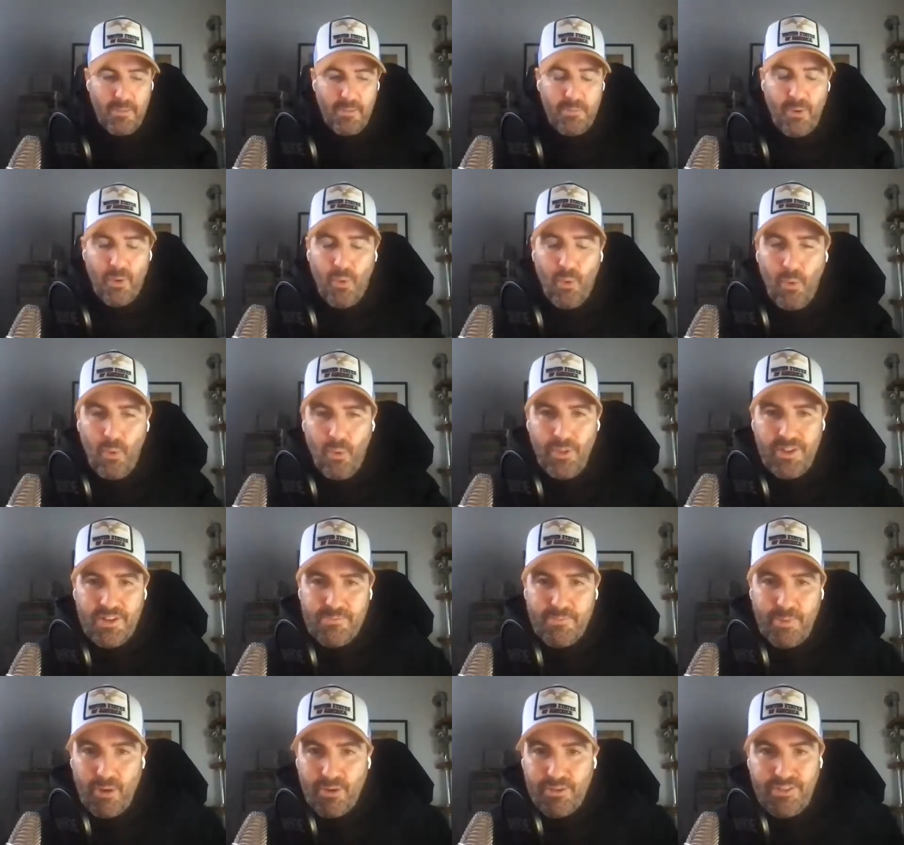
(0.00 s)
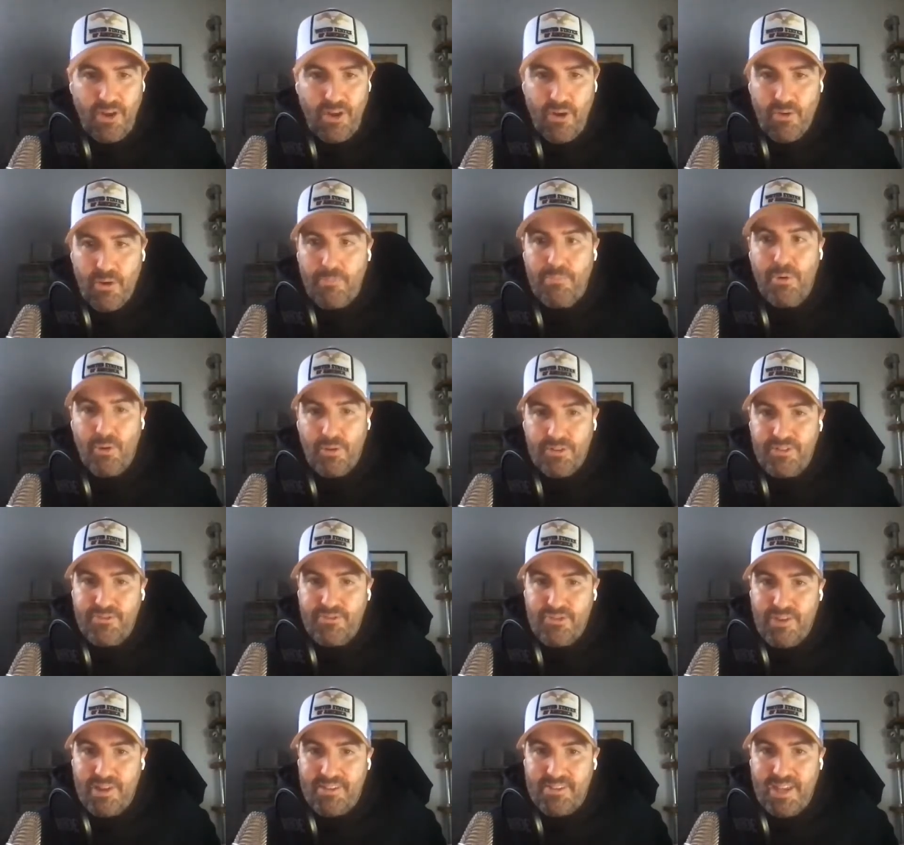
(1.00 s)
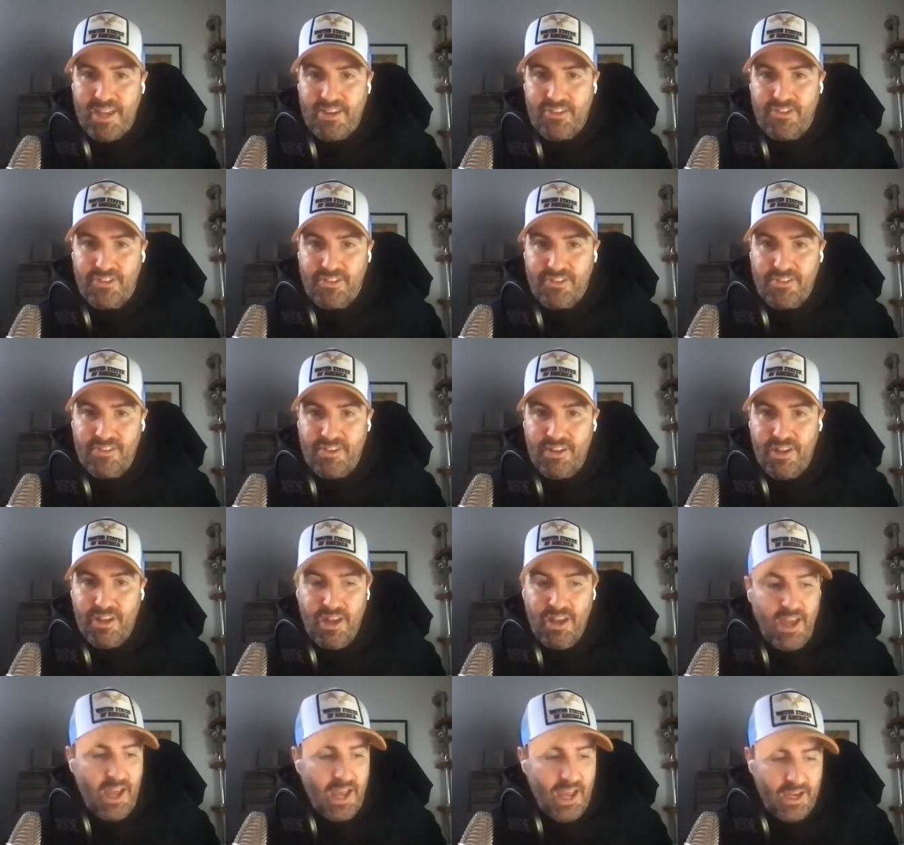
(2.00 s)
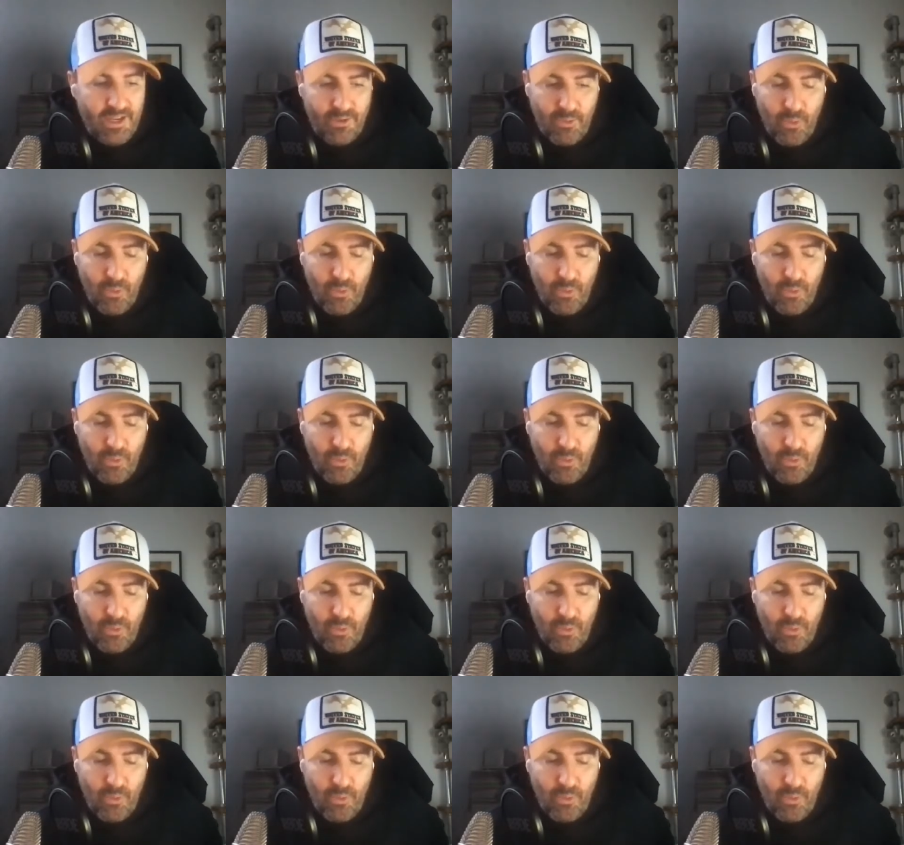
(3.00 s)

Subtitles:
Mm-hmm. But all these blocks are blocks of transactions.